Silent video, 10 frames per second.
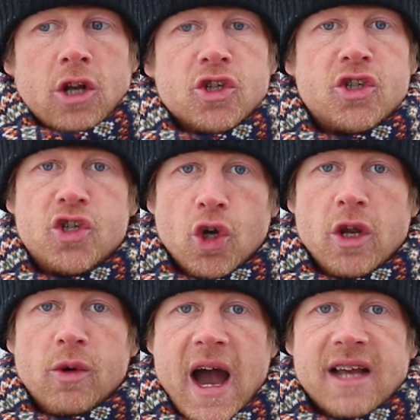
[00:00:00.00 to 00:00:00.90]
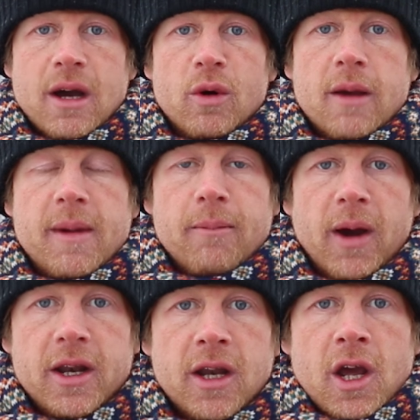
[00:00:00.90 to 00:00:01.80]
just to show you guys our
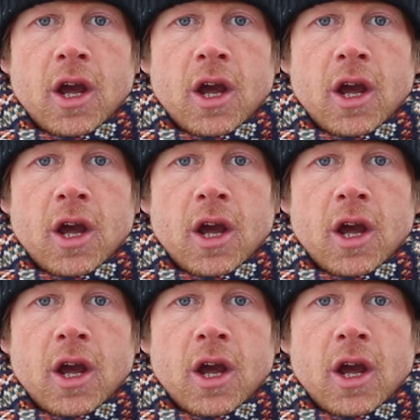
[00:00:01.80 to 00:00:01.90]
commitment